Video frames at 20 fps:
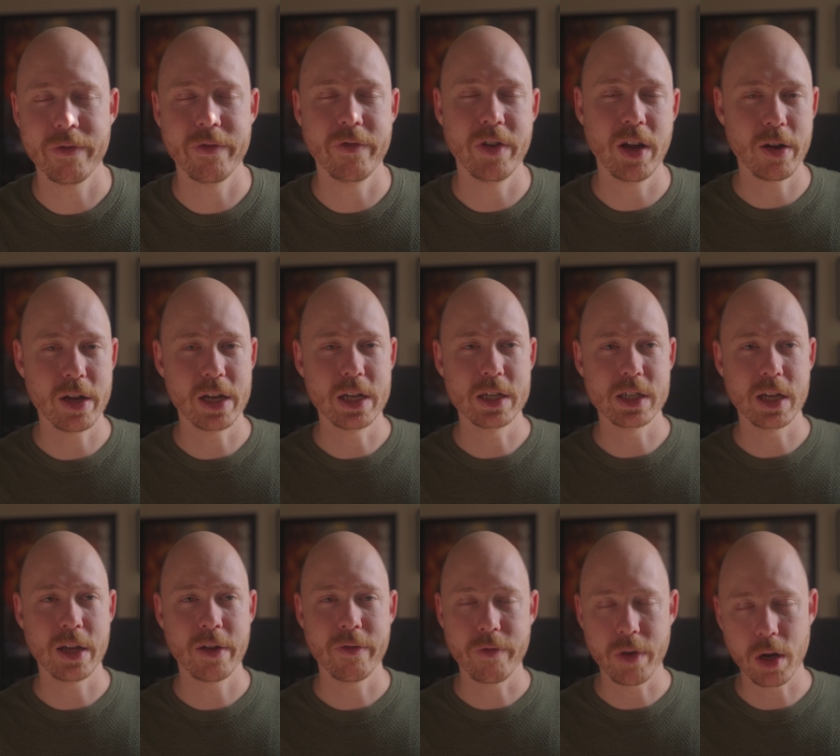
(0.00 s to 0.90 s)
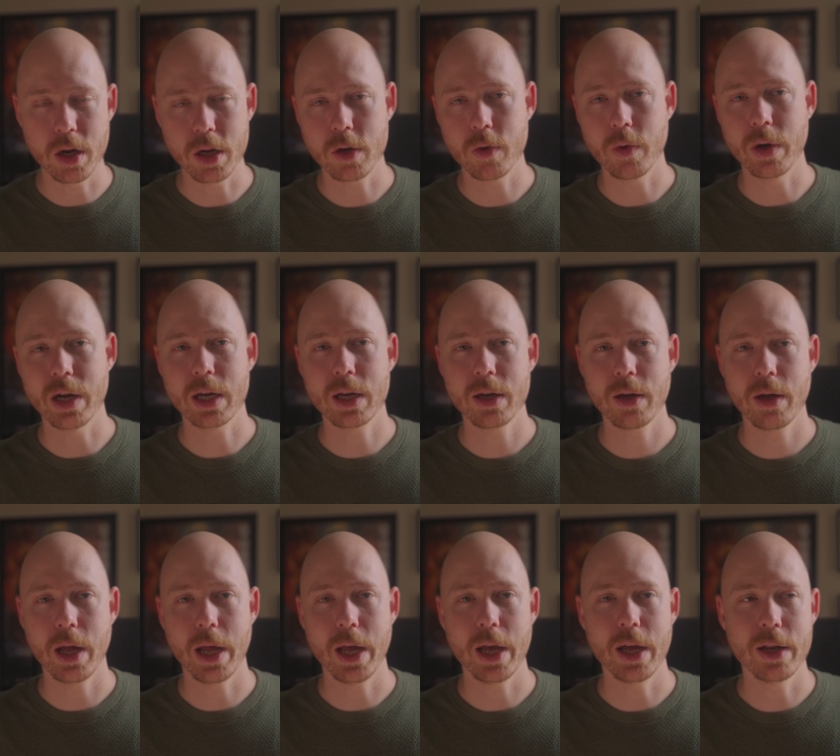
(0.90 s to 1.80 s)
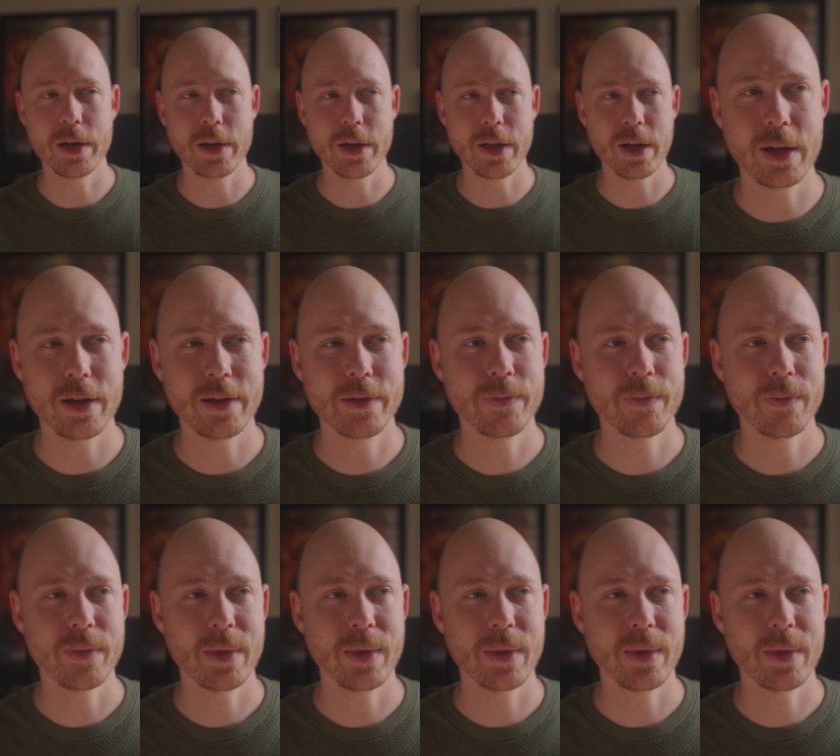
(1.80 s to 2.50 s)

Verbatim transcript: Very easy, very quick and uh,